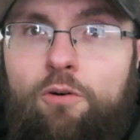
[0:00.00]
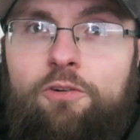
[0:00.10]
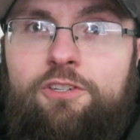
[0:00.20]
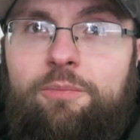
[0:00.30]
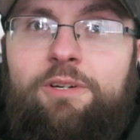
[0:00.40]

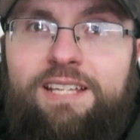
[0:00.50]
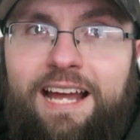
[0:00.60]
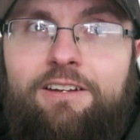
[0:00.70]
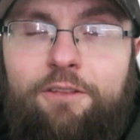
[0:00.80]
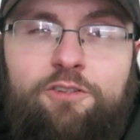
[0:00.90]
order to
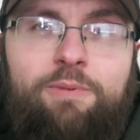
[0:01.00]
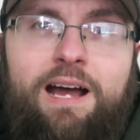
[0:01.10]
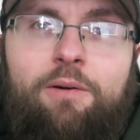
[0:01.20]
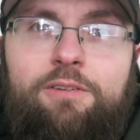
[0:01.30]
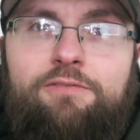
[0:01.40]
protect those
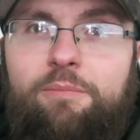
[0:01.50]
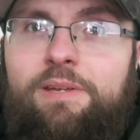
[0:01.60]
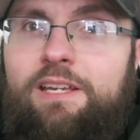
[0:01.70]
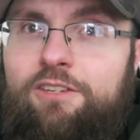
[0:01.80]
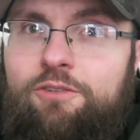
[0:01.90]
powers from
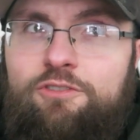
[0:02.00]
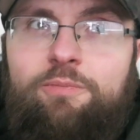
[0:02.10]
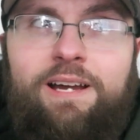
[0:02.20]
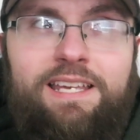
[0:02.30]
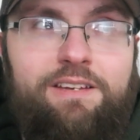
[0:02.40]
being
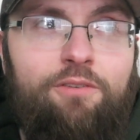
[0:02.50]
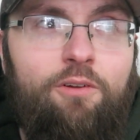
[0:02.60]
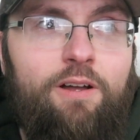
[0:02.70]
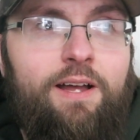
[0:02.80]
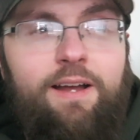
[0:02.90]
used by
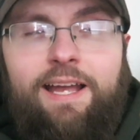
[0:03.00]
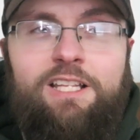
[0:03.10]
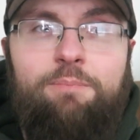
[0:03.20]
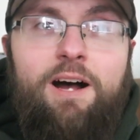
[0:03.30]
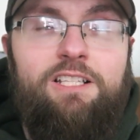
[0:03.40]
evil.
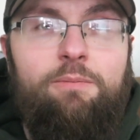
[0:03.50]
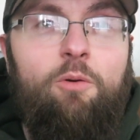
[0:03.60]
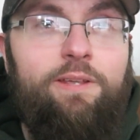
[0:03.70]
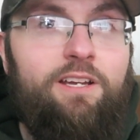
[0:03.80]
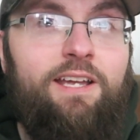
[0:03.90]
It's
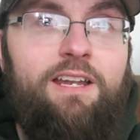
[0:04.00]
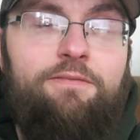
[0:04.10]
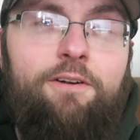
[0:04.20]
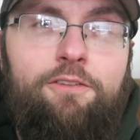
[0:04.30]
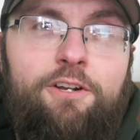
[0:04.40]
possible we could get a
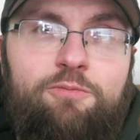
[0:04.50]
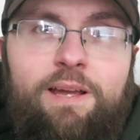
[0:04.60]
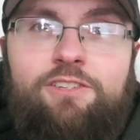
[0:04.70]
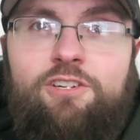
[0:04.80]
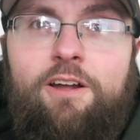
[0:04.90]
further
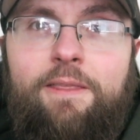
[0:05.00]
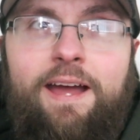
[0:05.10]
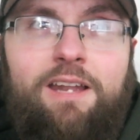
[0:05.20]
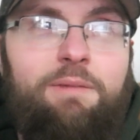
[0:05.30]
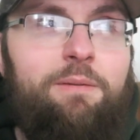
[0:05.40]
expansion on
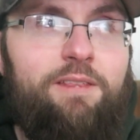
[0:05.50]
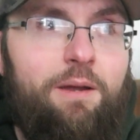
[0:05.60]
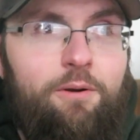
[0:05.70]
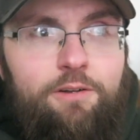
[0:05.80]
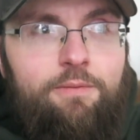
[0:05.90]
that. Maybe
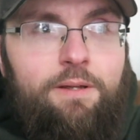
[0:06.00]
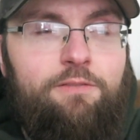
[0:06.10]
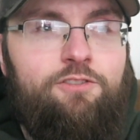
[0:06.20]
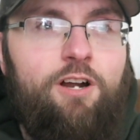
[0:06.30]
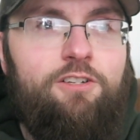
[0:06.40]
they were
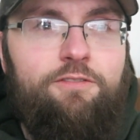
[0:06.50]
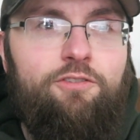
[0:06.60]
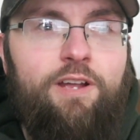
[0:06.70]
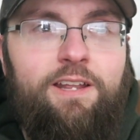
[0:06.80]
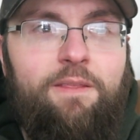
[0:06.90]
in charge of
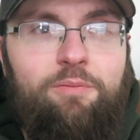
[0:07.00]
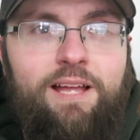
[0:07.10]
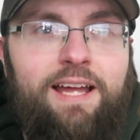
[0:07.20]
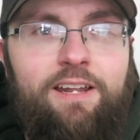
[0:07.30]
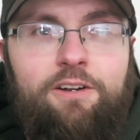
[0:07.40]
creating the
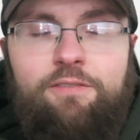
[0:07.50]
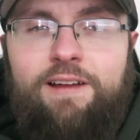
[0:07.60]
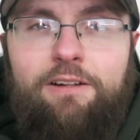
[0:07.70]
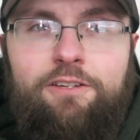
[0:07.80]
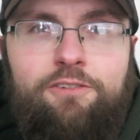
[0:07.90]
planet or
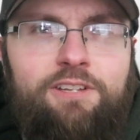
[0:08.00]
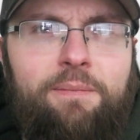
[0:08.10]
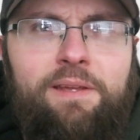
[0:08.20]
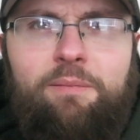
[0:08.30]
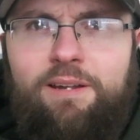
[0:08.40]
founded or
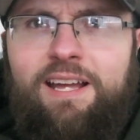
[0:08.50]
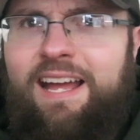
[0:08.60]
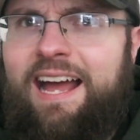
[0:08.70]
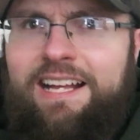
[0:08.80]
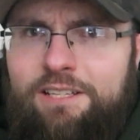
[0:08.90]
something, but
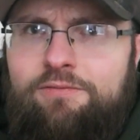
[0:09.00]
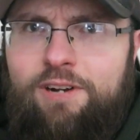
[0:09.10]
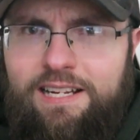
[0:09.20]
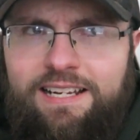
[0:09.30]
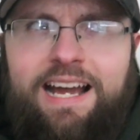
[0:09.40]
as of
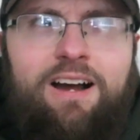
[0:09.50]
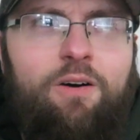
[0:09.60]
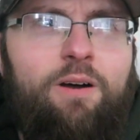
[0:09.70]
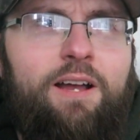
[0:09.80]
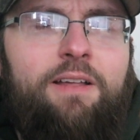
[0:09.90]
right
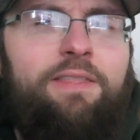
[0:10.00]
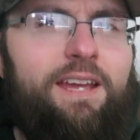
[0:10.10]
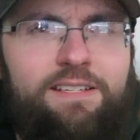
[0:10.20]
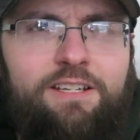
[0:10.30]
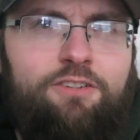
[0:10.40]
now,
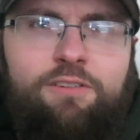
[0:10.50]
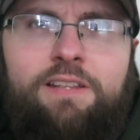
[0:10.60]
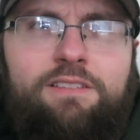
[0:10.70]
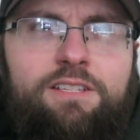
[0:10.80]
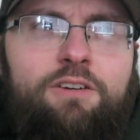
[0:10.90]
they didn't
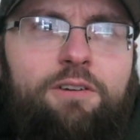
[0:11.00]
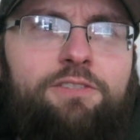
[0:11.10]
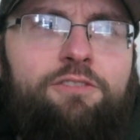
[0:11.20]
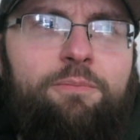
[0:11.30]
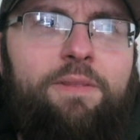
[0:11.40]
create the Zeo
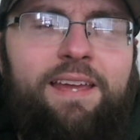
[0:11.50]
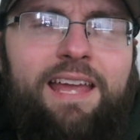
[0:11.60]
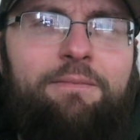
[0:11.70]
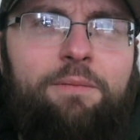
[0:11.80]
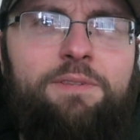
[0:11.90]
Crystal. They
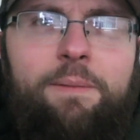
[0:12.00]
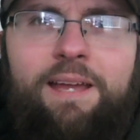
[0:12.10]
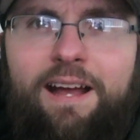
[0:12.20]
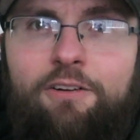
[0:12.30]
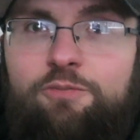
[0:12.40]
came from
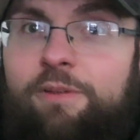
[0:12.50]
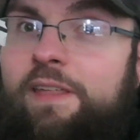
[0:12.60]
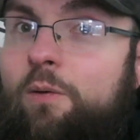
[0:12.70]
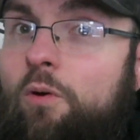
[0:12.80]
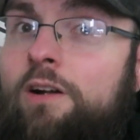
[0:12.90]
something else, but
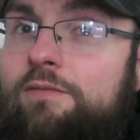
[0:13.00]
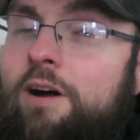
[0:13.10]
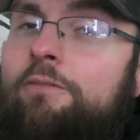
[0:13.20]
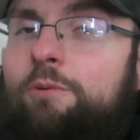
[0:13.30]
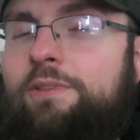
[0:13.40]
they were
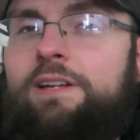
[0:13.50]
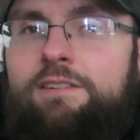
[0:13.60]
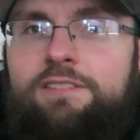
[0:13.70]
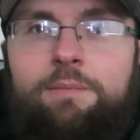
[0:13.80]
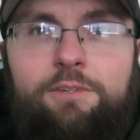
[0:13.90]
involved with
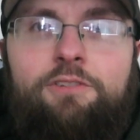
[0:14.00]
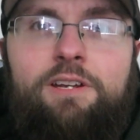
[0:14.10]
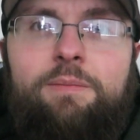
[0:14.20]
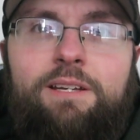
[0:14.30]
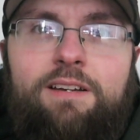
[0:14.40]
it to some
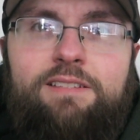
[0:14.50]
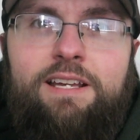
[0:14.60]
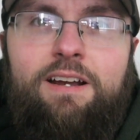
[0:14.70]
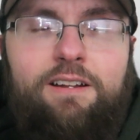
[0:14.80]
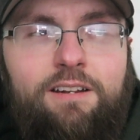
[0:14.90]
degree because
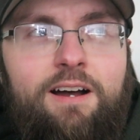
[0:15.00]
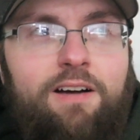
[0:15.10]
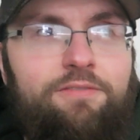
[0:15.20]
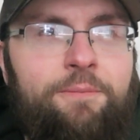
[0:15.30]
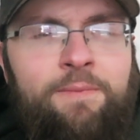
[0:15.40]
they cut it
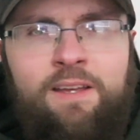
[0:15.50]
off.